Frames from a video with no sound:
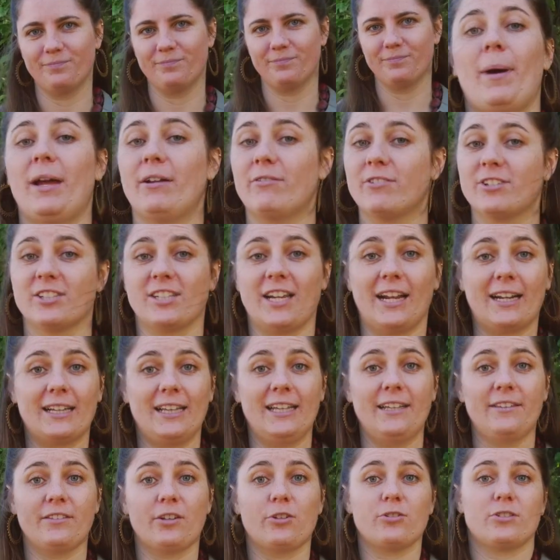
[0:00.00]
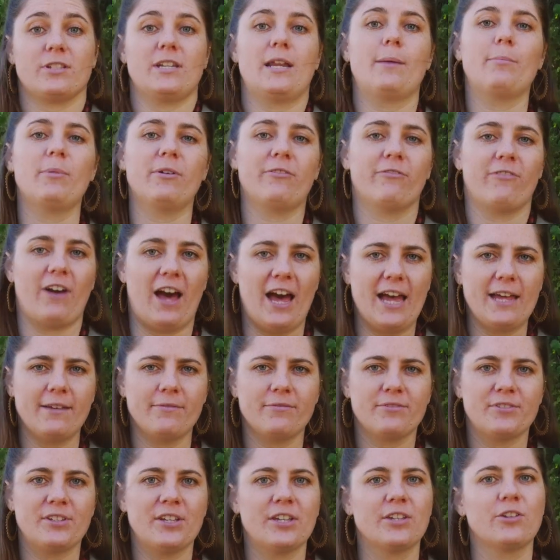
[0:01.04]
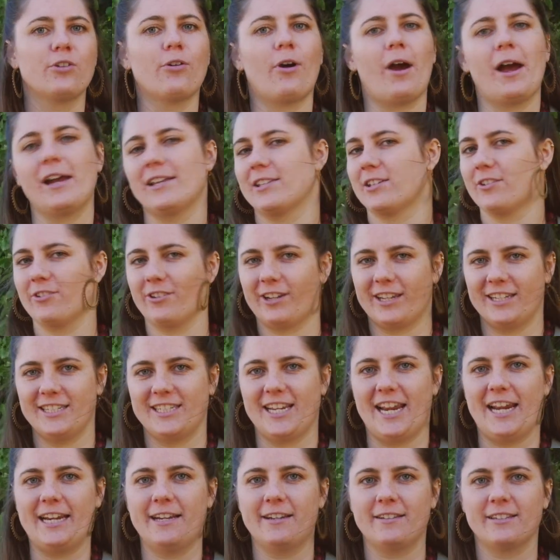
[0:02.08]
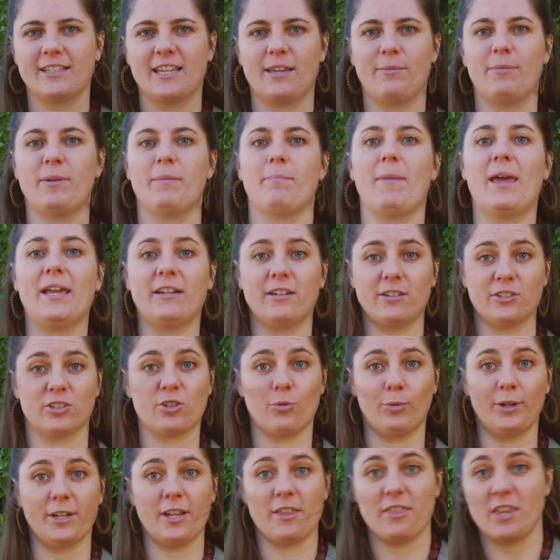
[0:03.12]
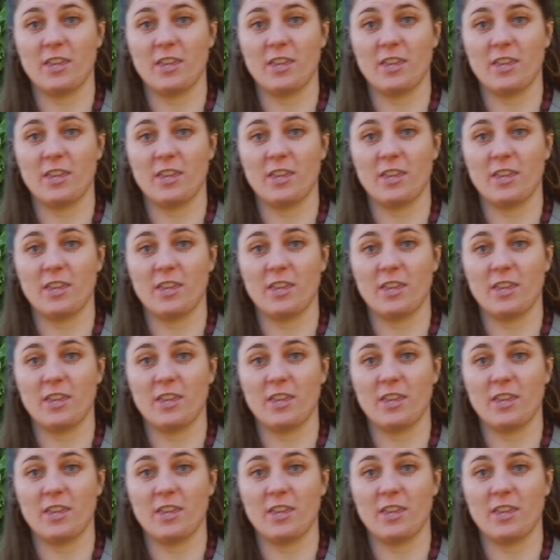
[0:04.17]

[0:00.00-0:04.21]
By recycling those number 5s, your ice cream containers can be made into one of